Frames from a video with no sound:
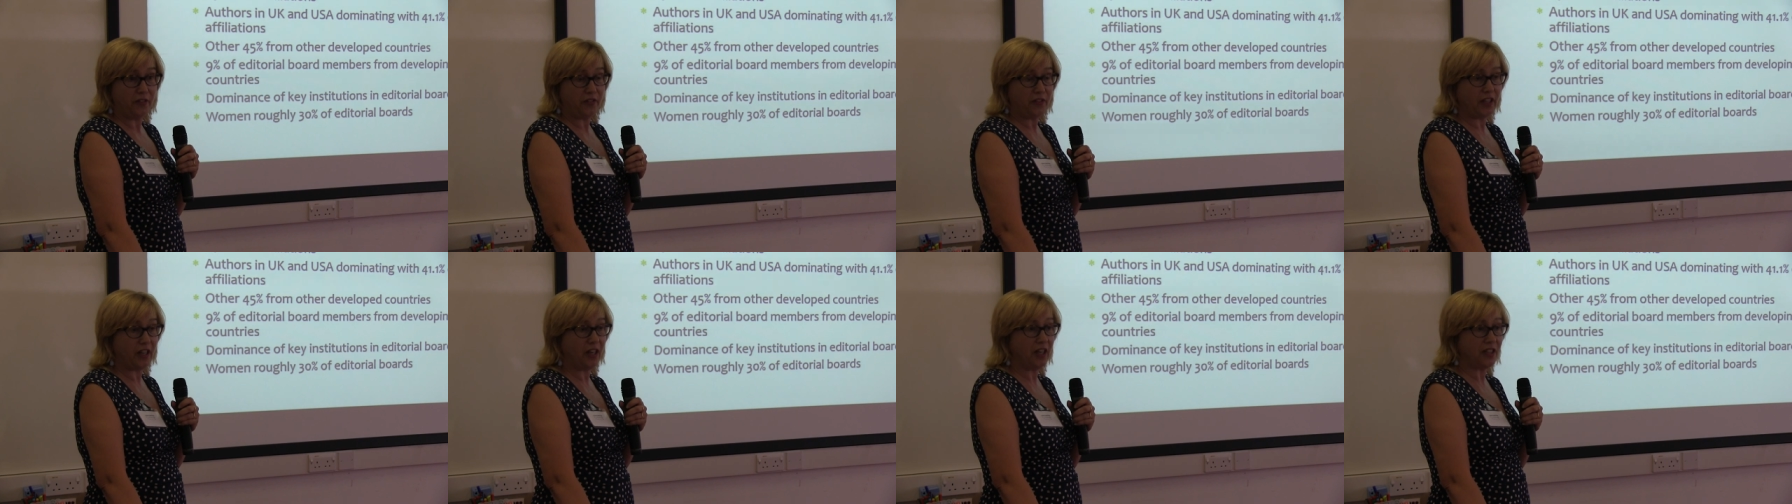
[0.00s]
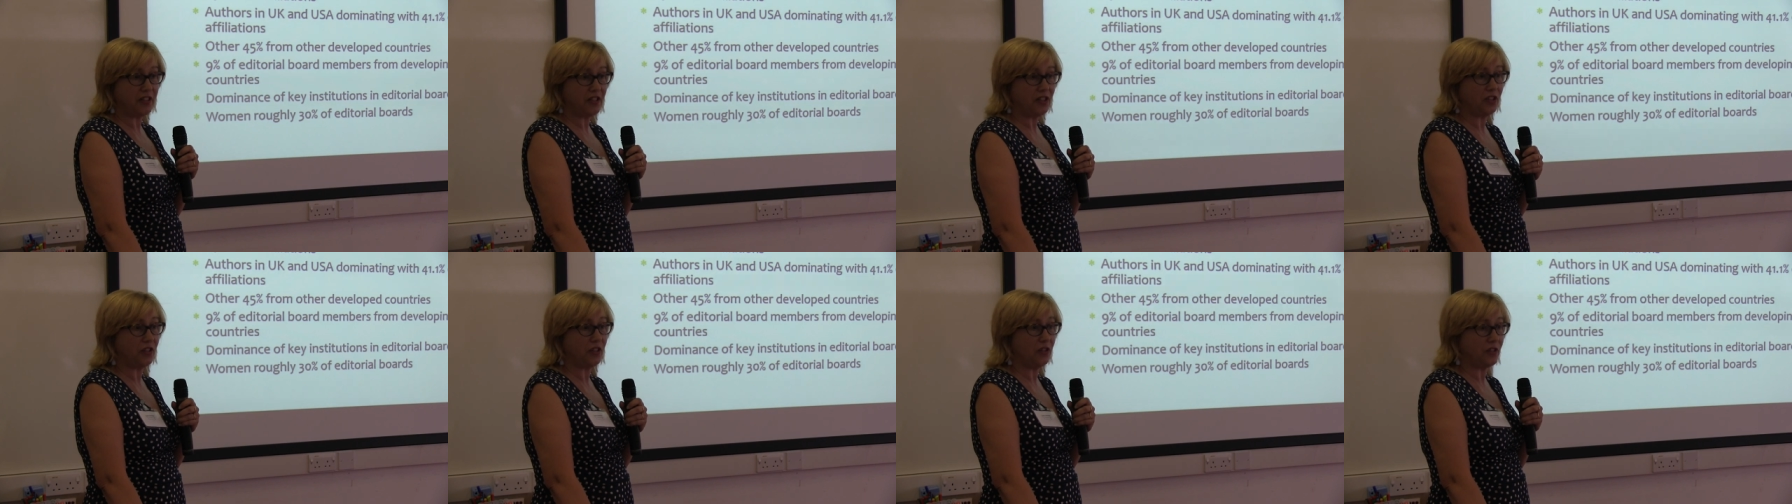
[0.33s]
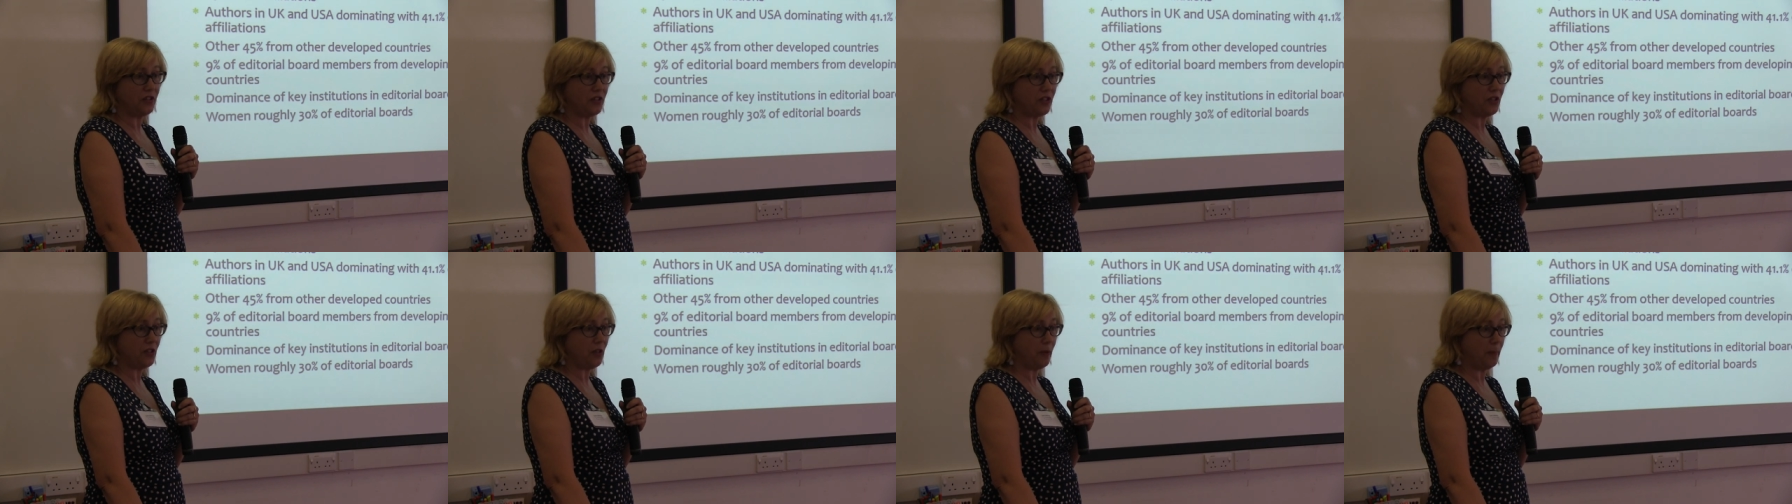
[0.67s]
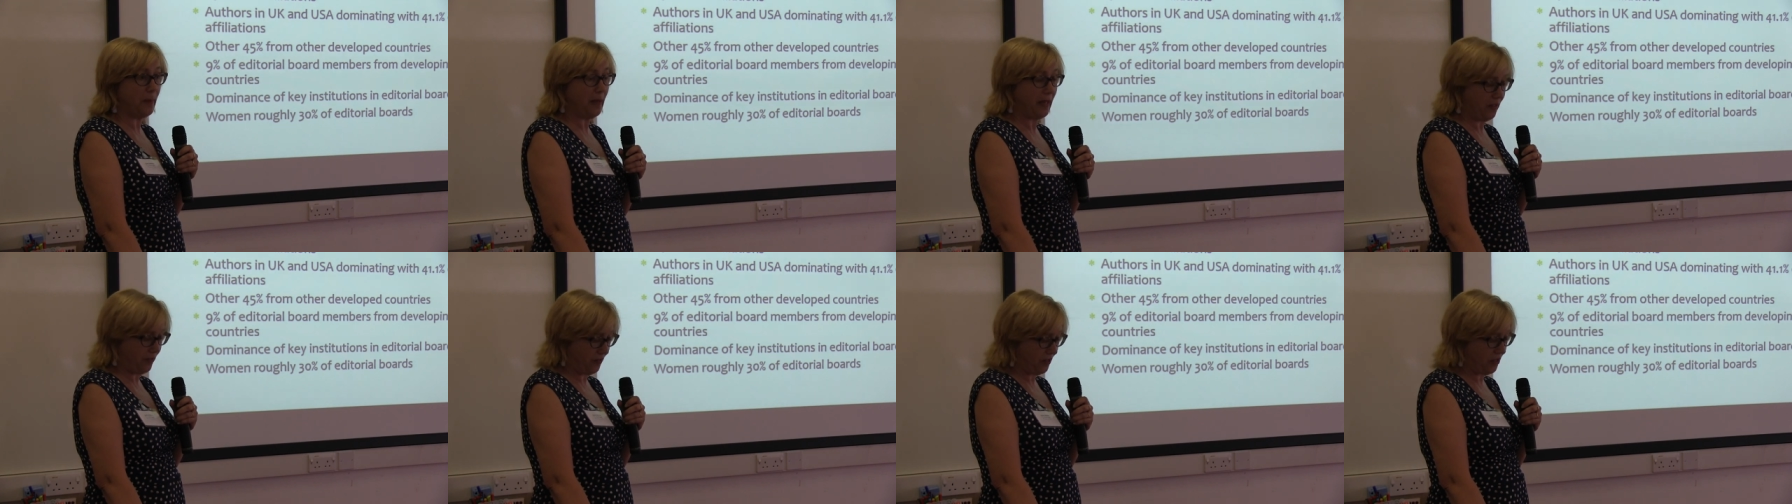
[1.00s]
the articles
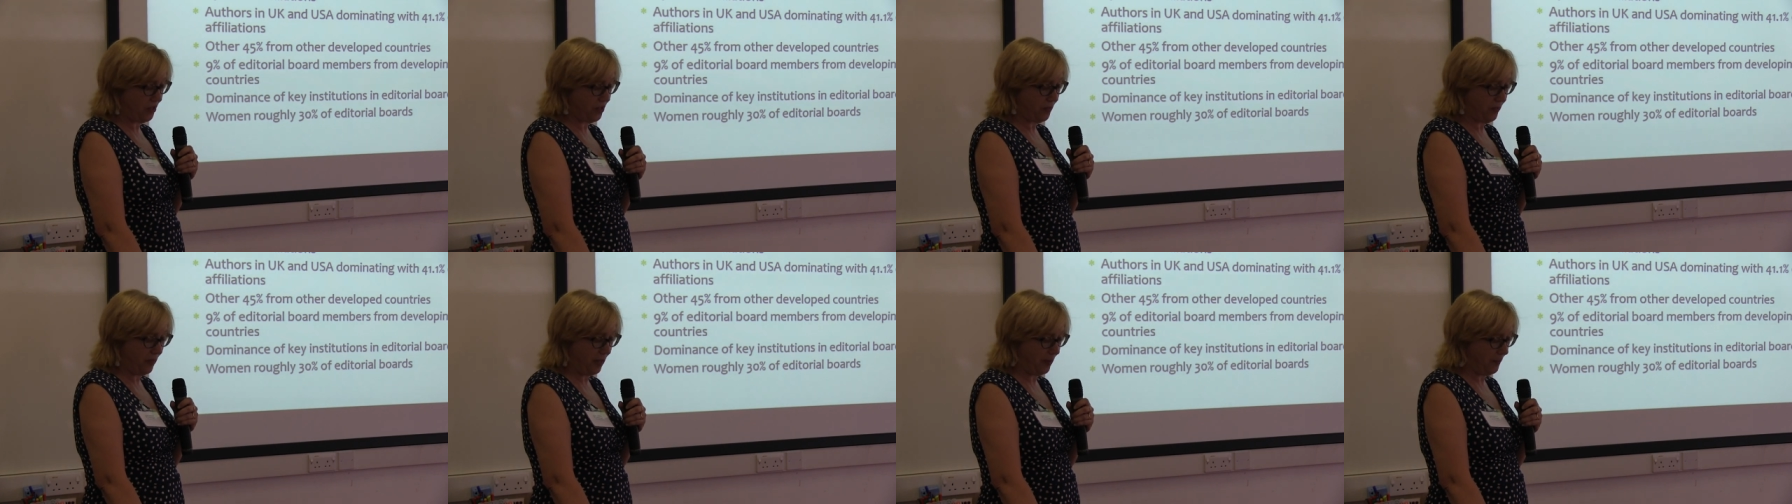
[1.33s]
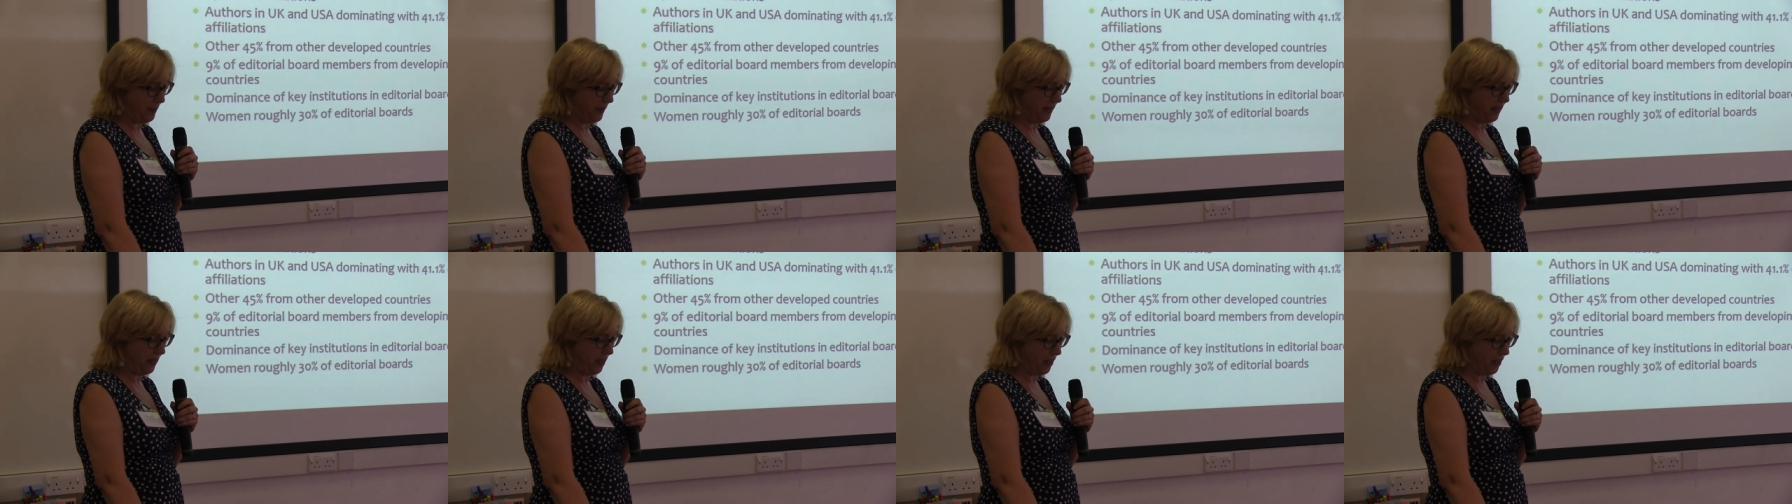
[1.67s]
about developing